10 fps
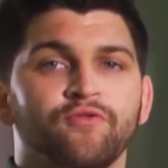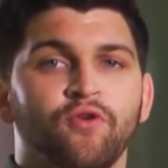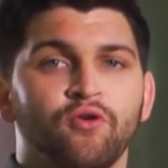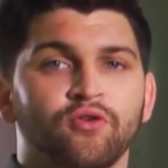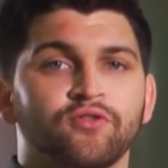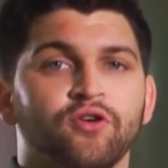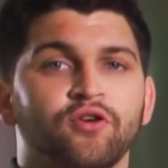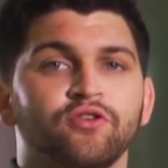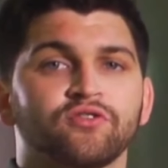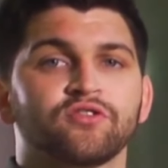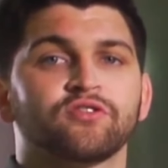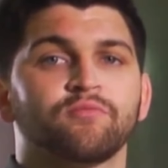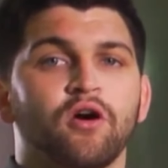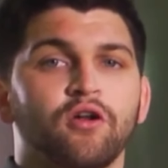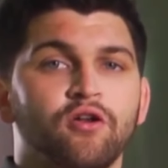fault could turn your system
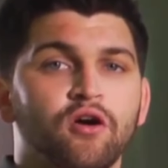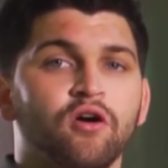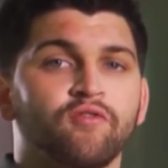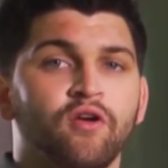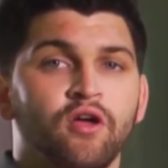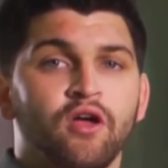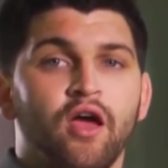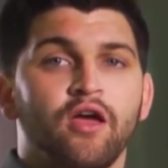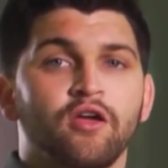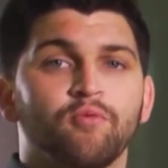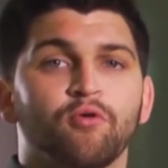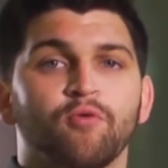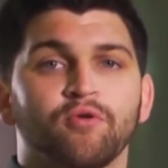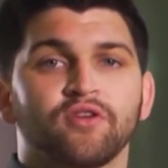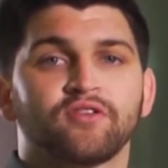on and off at inappropriate